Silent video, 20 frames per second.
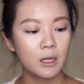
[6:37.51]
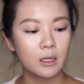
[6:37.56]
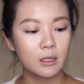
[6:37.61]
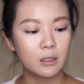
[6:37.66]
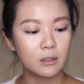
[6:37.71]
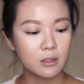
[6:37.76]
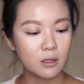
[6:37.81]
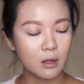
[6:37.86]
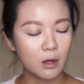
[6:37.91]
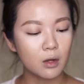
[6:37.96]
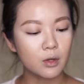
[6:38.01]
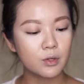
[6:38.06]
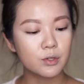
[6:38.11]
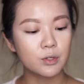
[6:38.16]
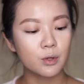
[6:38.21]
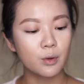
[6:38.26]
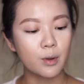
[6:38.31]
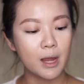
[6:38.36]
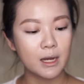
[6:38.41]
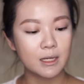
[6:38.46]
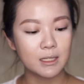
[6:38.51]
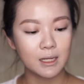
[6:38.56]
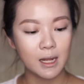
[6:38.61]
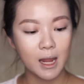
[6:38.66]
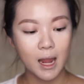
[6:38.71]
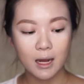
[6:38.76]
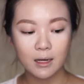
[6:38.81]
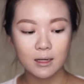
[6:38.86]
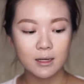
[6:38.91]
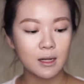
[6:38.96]
It is also
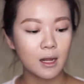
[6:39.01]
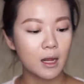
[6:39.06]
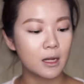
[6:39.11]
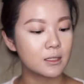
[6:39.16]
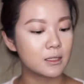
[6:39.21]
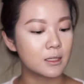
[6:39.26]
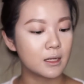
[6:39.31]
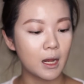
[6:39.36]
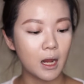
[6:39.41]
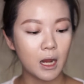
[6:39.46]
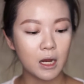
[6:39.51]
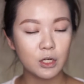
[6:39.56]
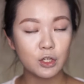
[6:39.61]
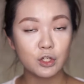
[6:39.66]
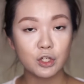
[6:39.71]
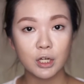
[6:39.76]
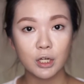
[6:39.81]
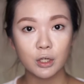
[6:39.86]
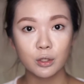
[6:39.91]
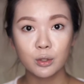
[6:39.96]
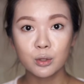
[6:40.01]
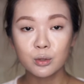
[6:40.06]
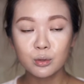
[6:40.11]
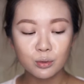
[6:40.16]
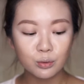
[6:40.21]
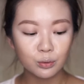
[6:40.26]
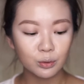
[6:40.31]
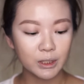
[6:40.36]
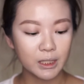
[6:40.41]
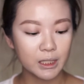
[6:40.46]
anti-acne, anti-aging,
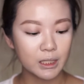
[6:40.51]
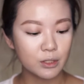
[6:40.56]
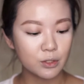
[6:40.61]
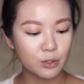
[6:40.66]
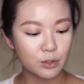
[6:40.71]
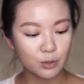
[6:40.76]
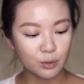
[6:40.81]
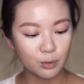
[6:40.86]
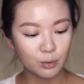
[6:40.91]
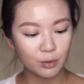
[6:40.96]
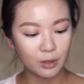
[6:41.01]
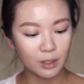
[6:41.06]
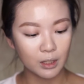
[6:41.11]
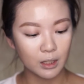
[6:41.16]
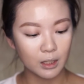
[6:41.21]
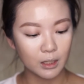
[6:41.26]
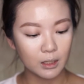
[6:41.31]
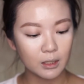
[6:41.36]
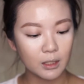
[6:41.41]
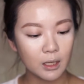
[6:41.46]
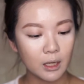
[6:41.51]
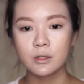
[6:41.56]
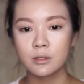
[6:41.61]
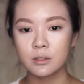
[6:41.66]
cooling, soothing.